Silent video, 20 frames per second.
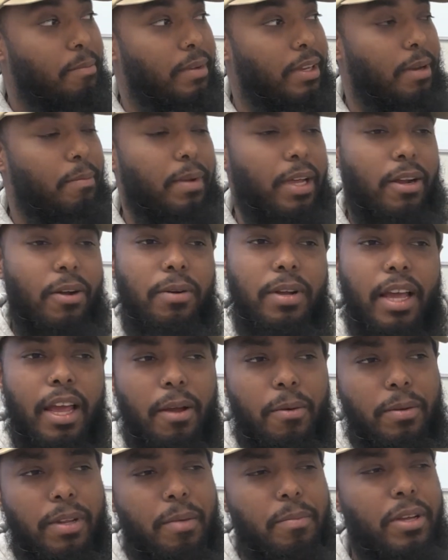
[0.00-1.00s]
And I'm like, okay,
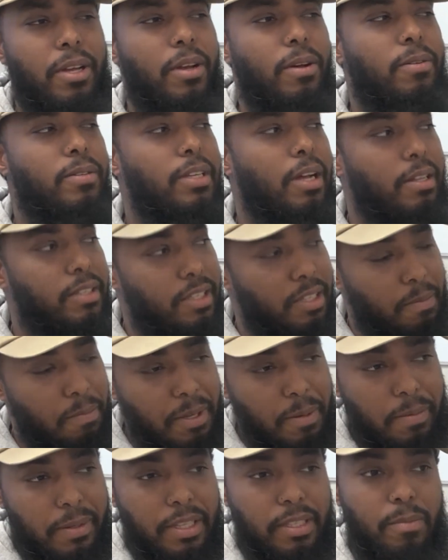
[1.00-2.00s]
well, let me go talk to the
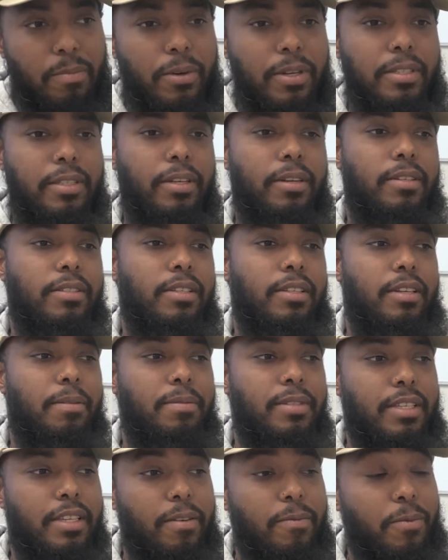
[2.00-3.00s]
people at the Boys and Girls Club,
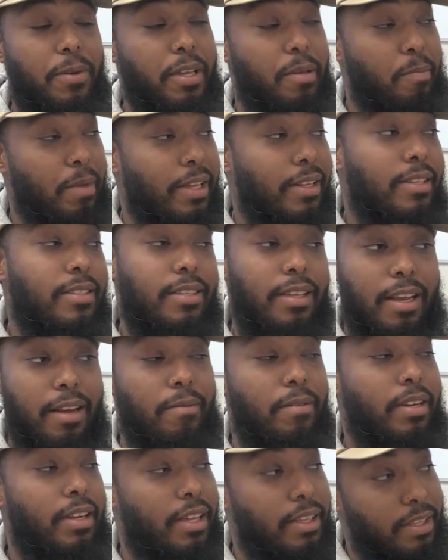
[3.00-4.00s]
see if we can make this an
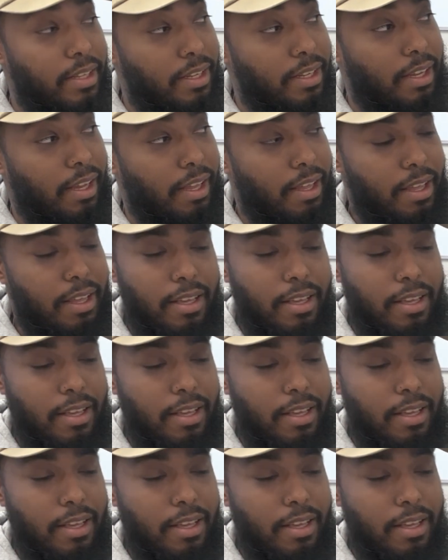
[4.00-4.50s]
everyday thing.